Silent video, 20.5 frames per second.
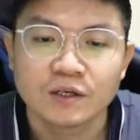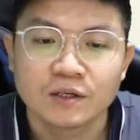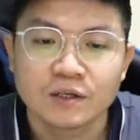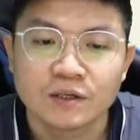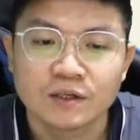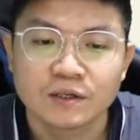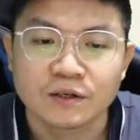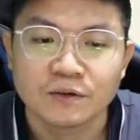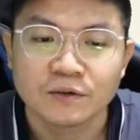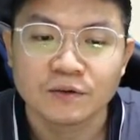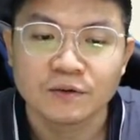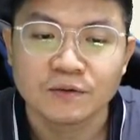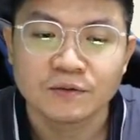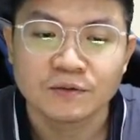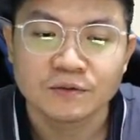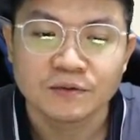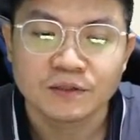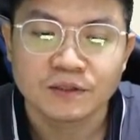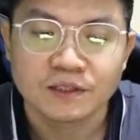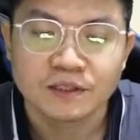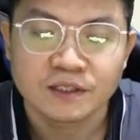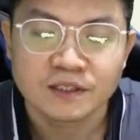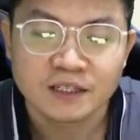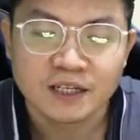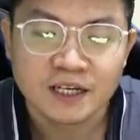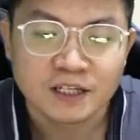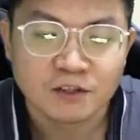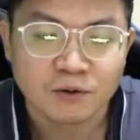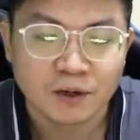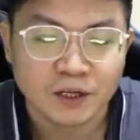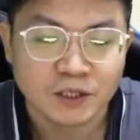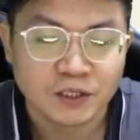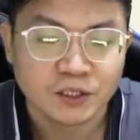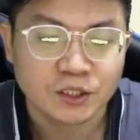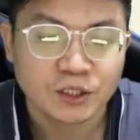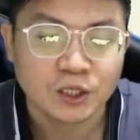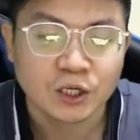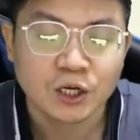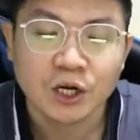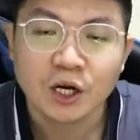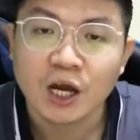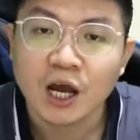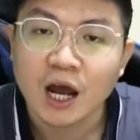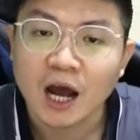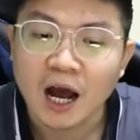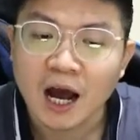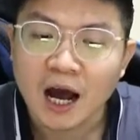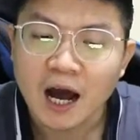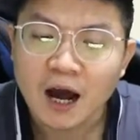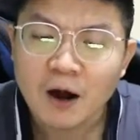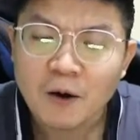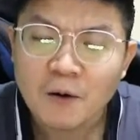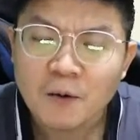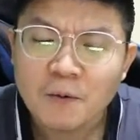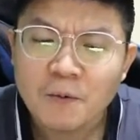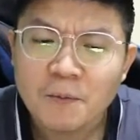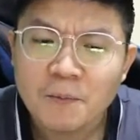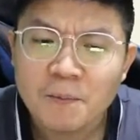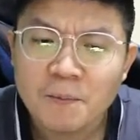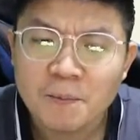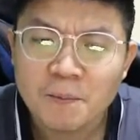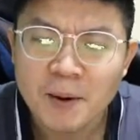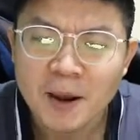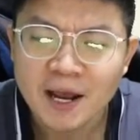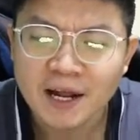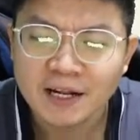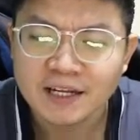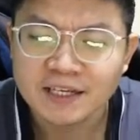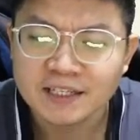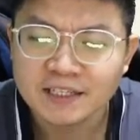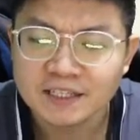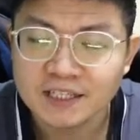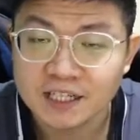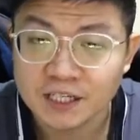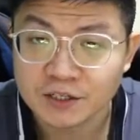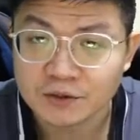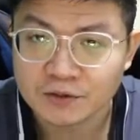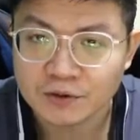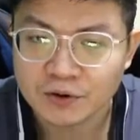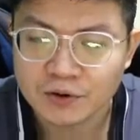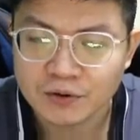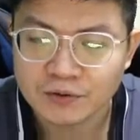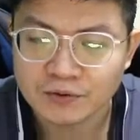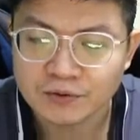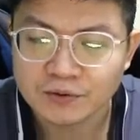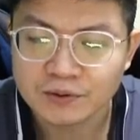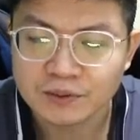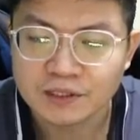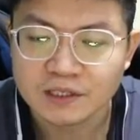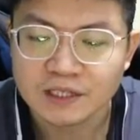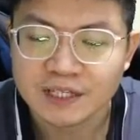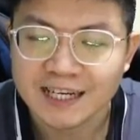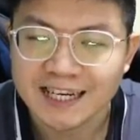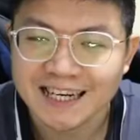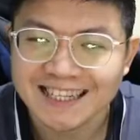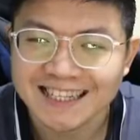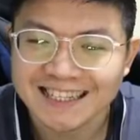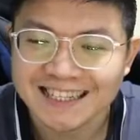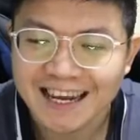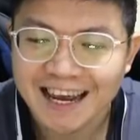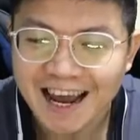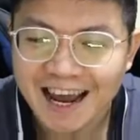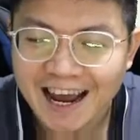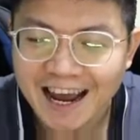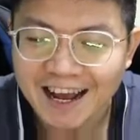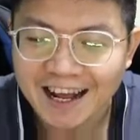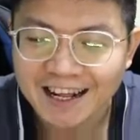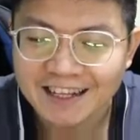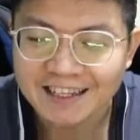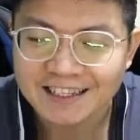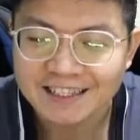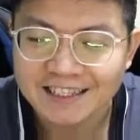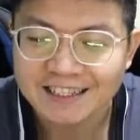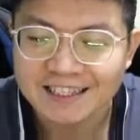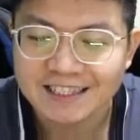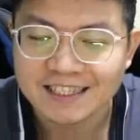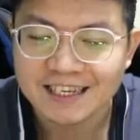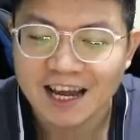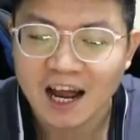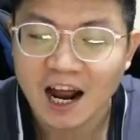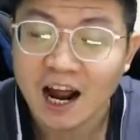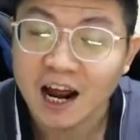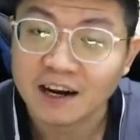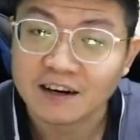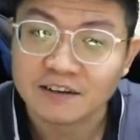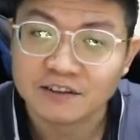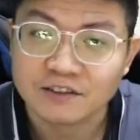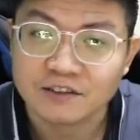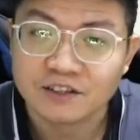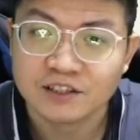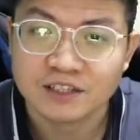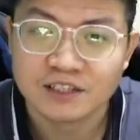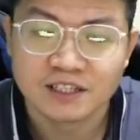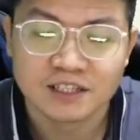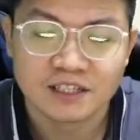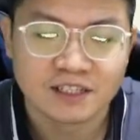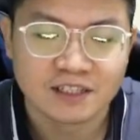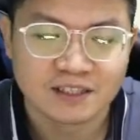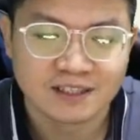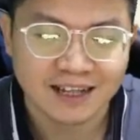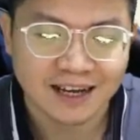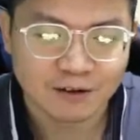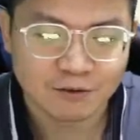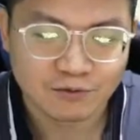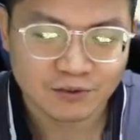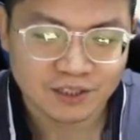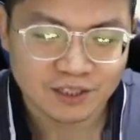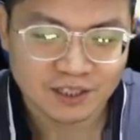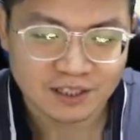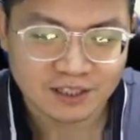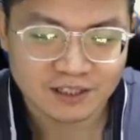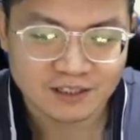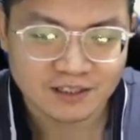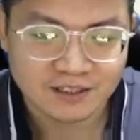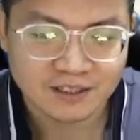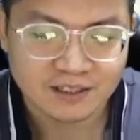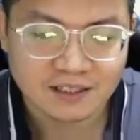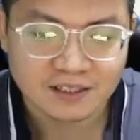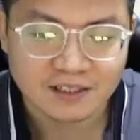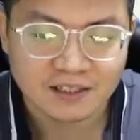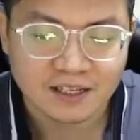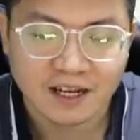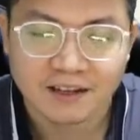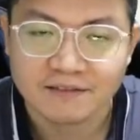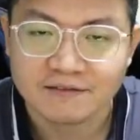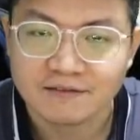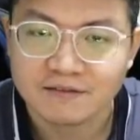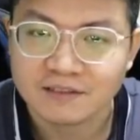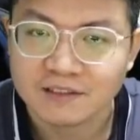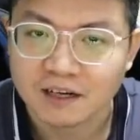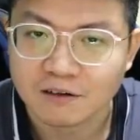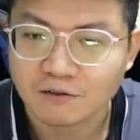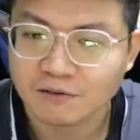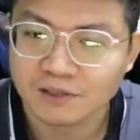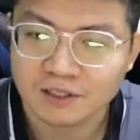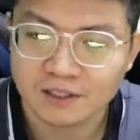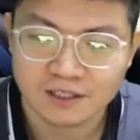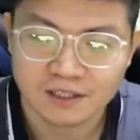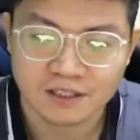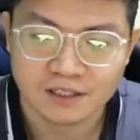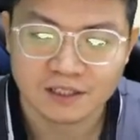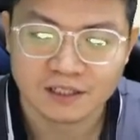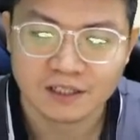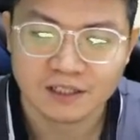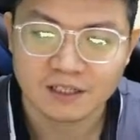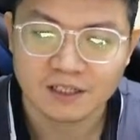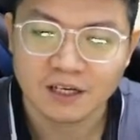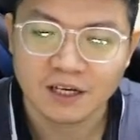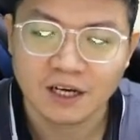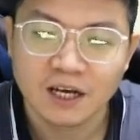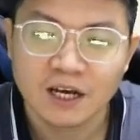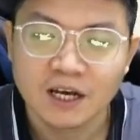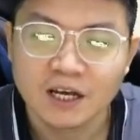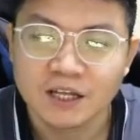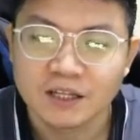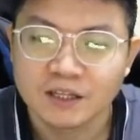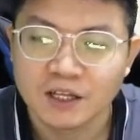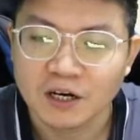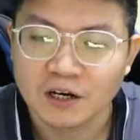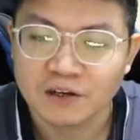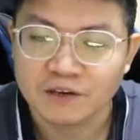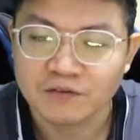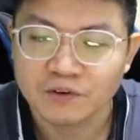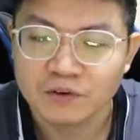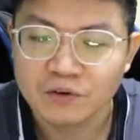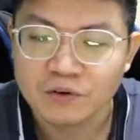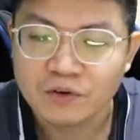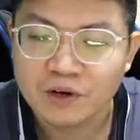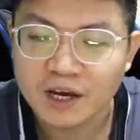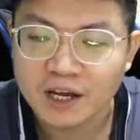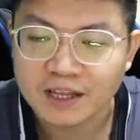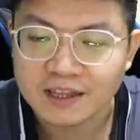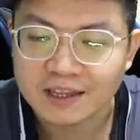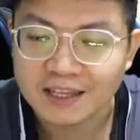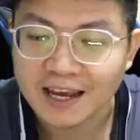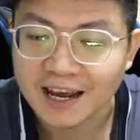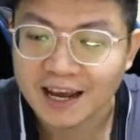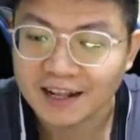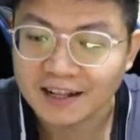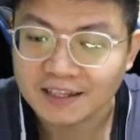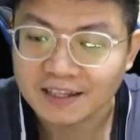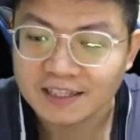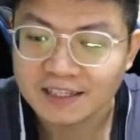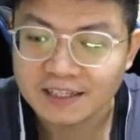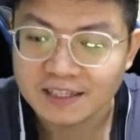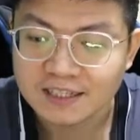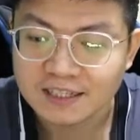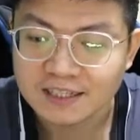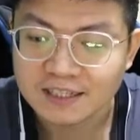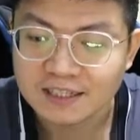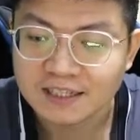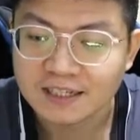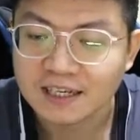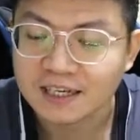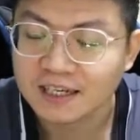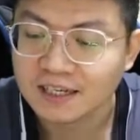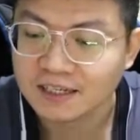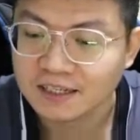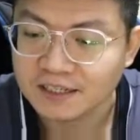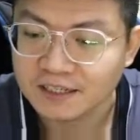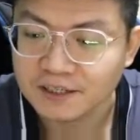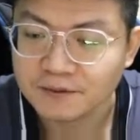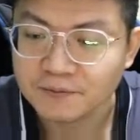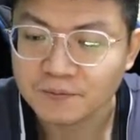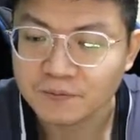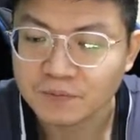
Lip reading: So next one. How many zeros in tens, hundreds, thousands, 10,000s? Now, if you look at tens, here